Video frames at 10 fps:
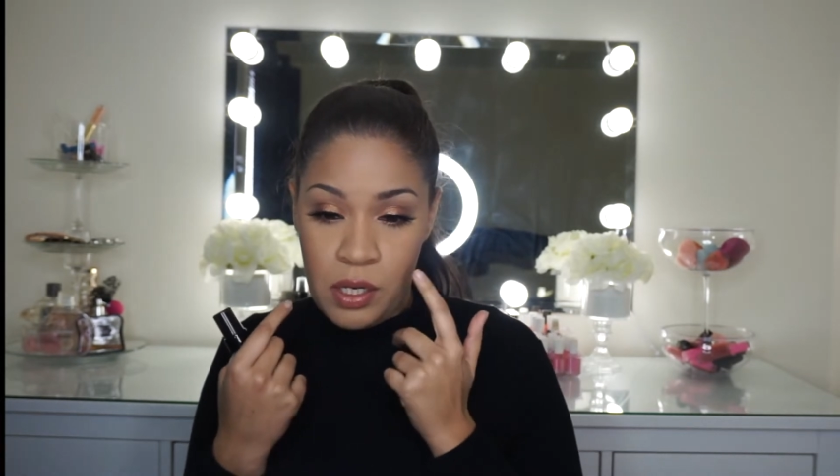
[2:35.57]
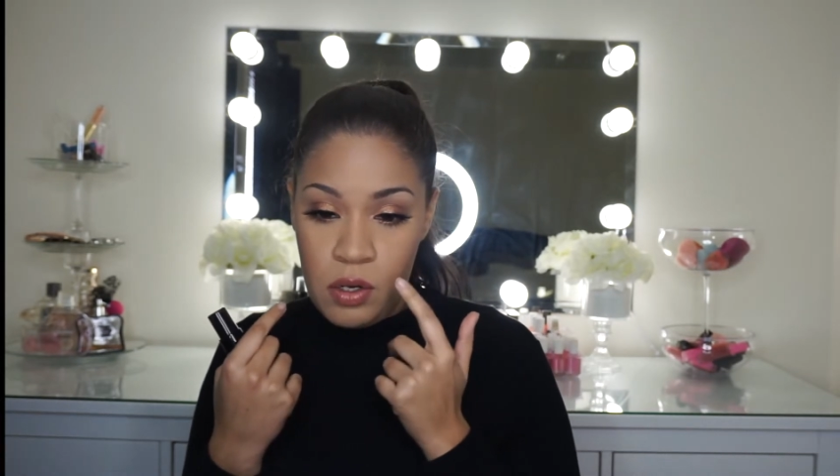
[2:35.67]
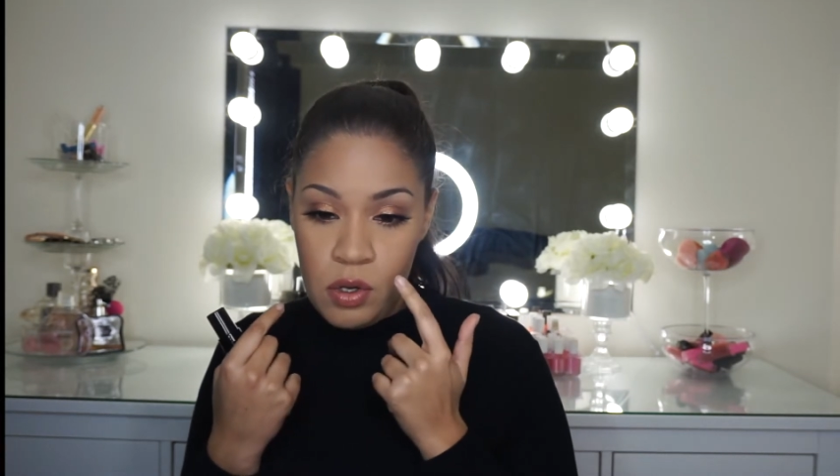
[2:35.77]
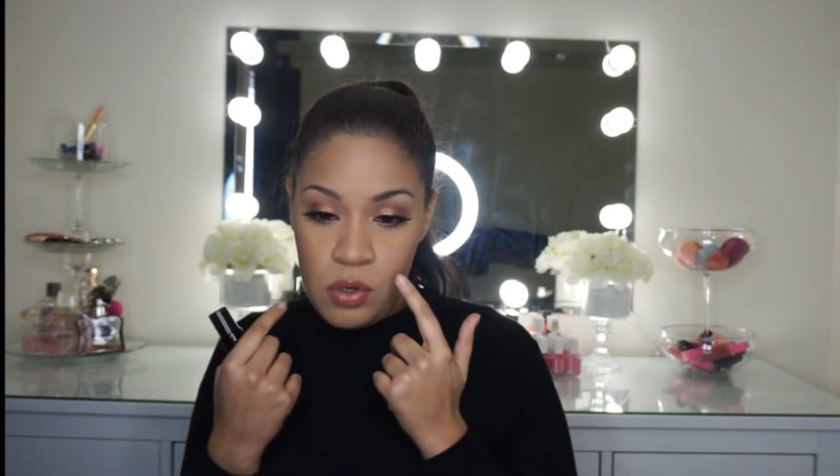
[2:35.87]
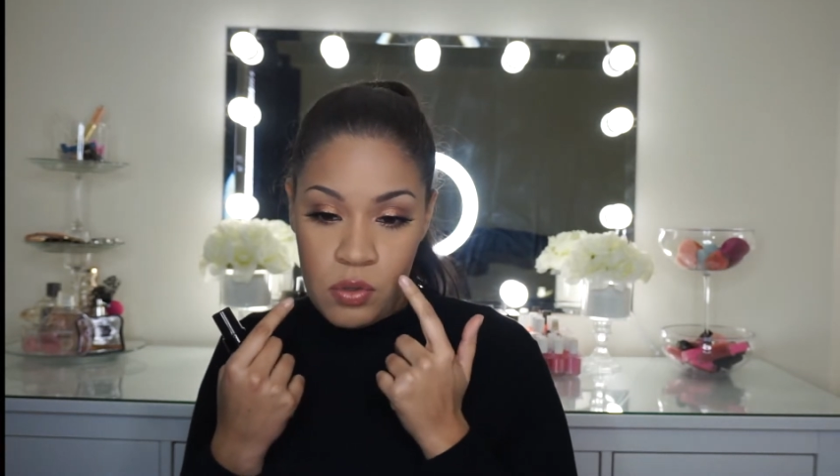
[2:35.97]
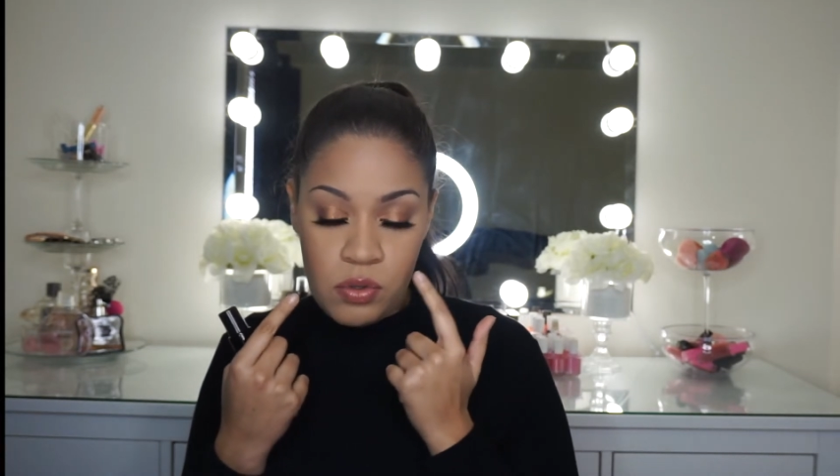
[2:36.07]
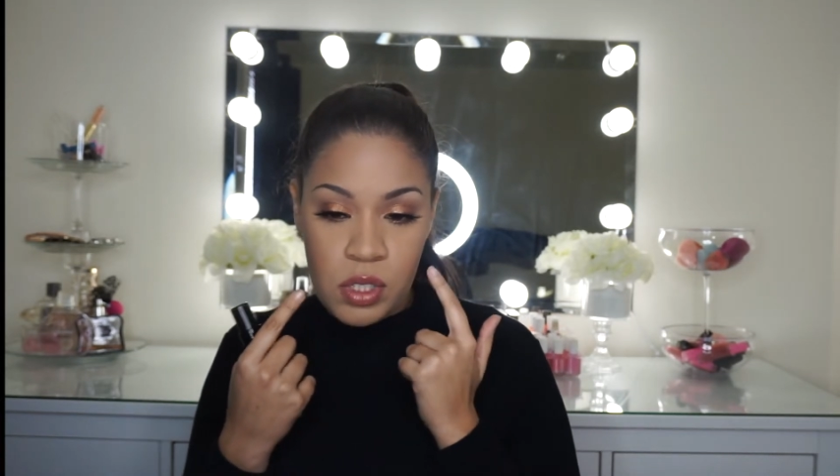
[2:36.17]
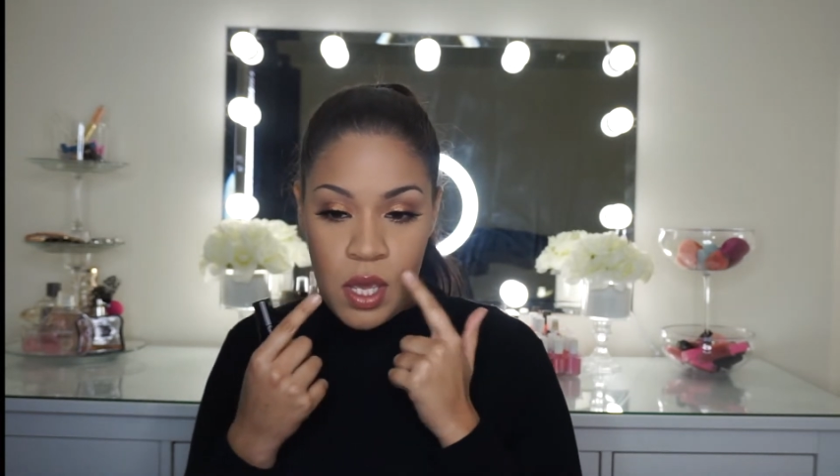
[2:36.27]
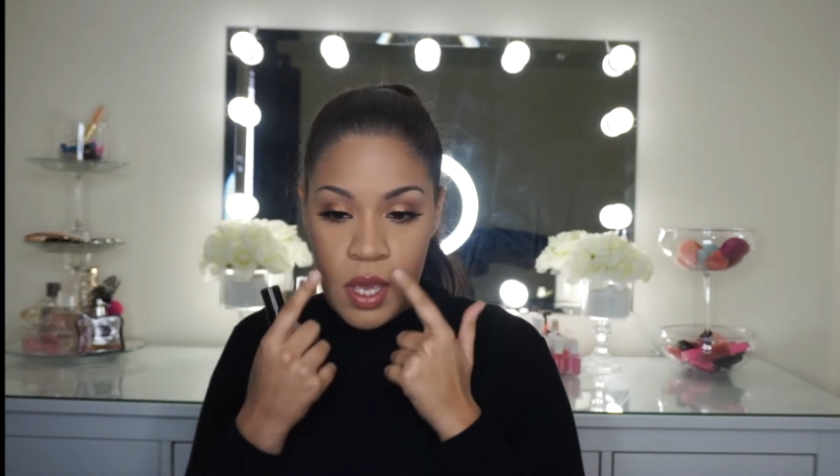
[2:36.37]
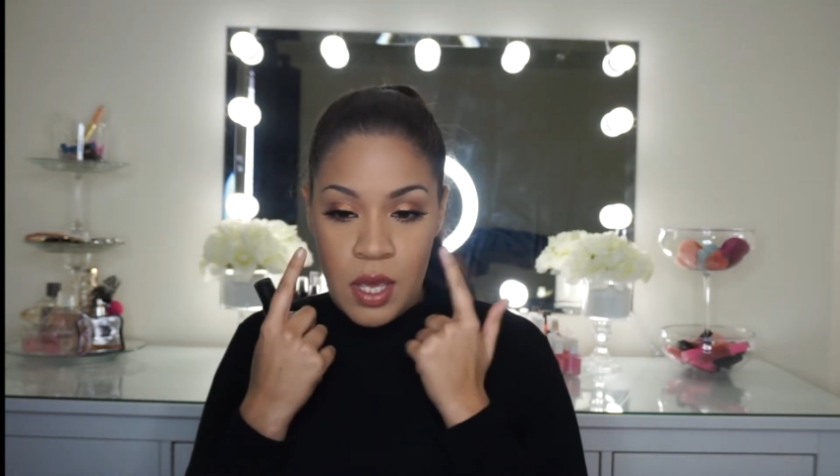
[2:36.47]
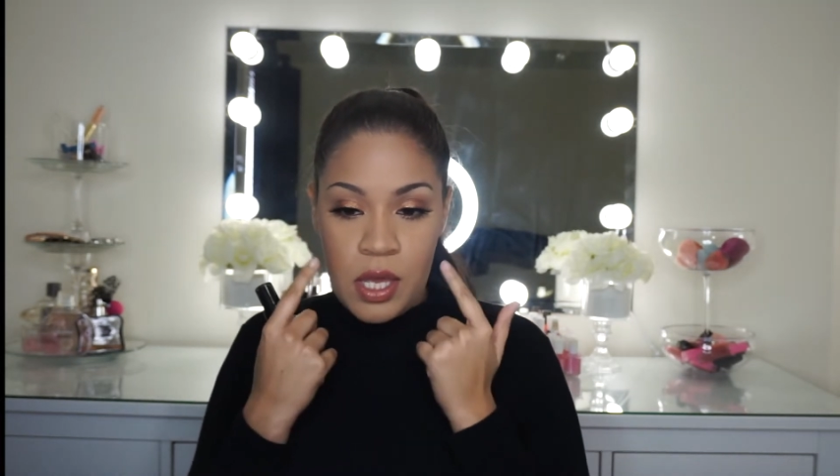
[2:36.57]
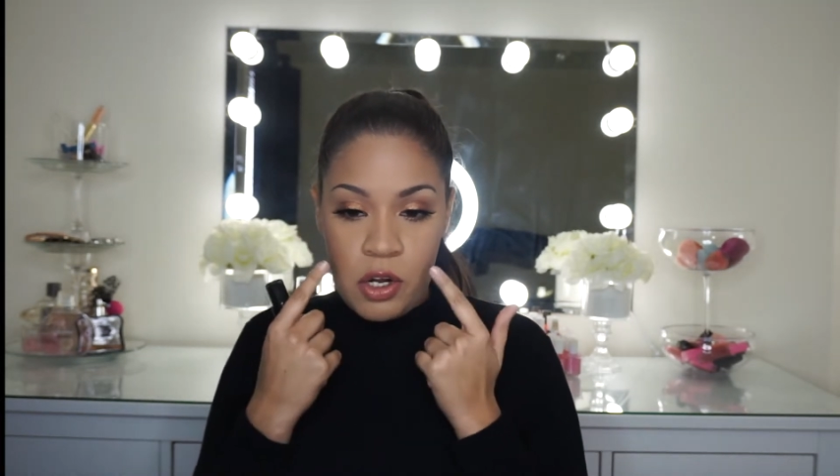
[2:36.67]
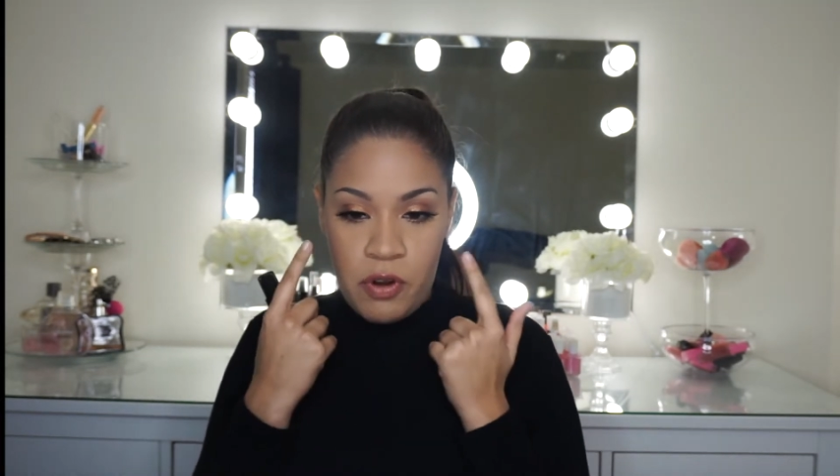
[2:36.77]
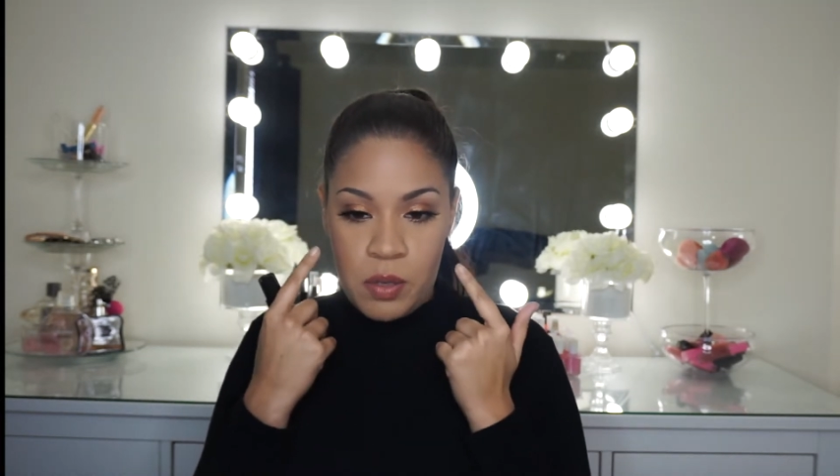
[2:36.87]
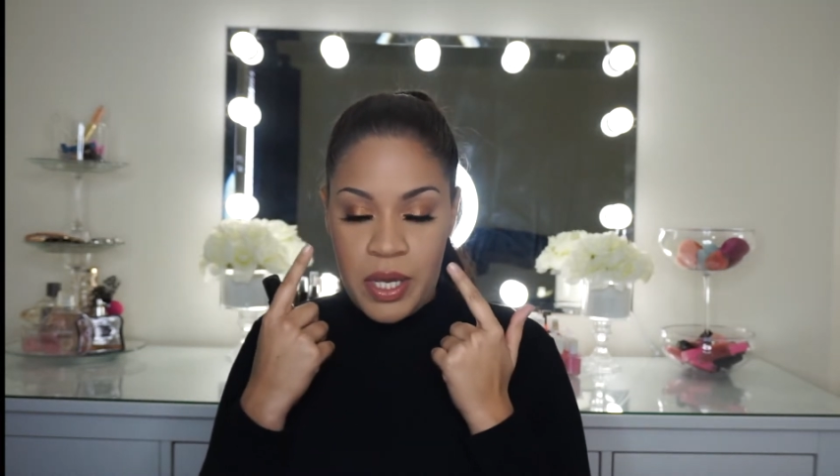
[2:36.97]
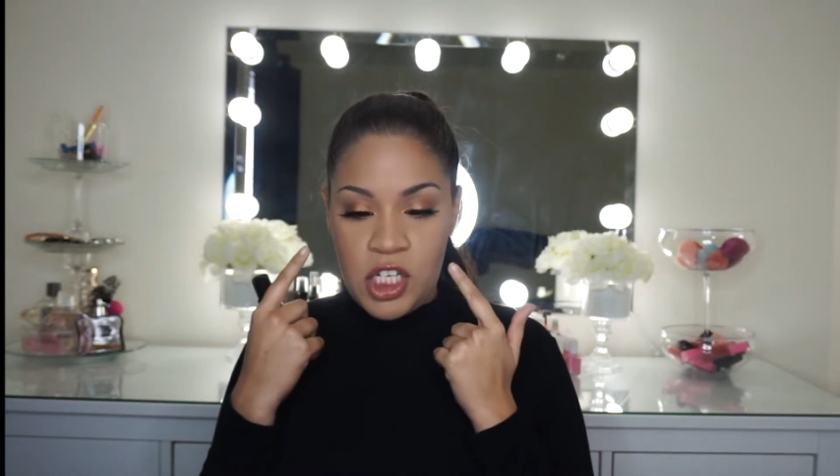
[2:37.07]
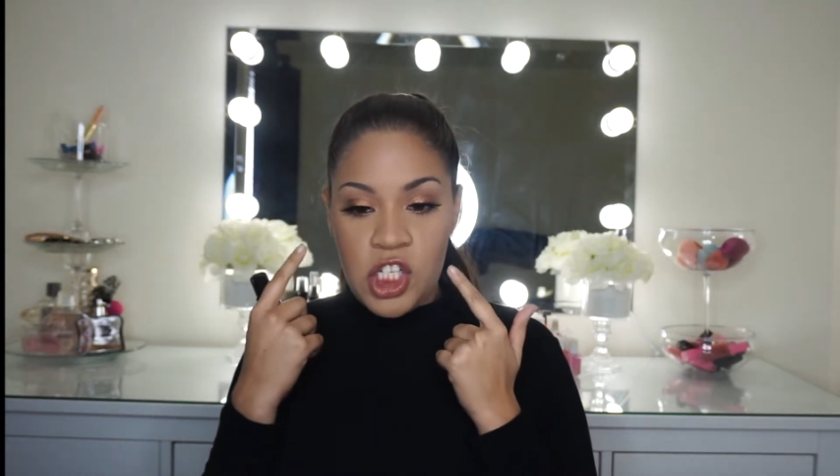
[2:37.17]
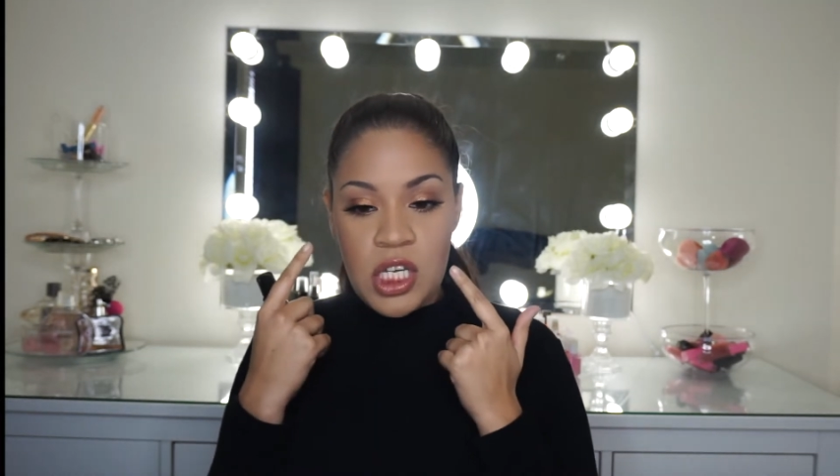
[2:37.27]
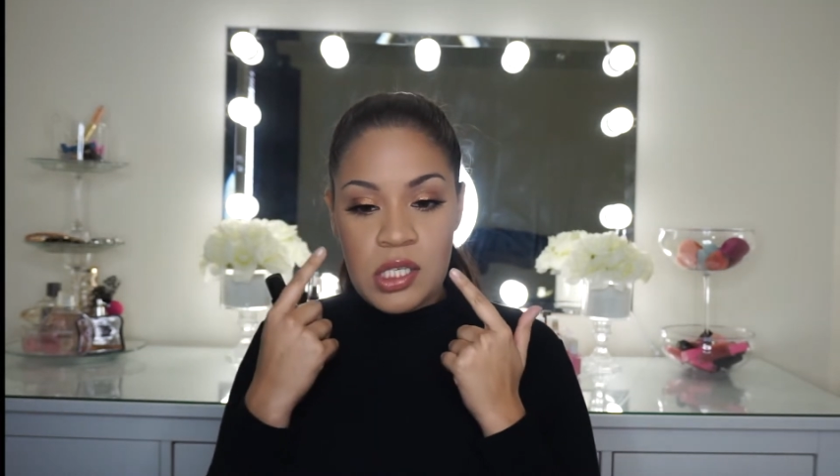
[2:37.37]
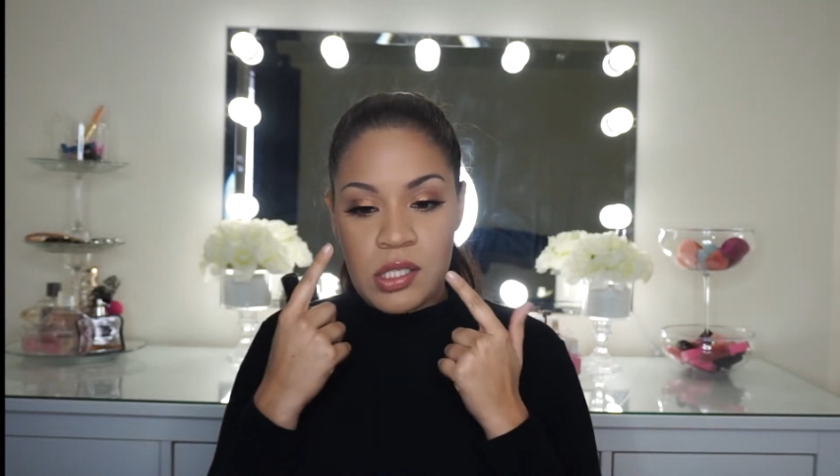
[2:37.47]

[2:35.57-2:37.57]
nose and around my cheeks.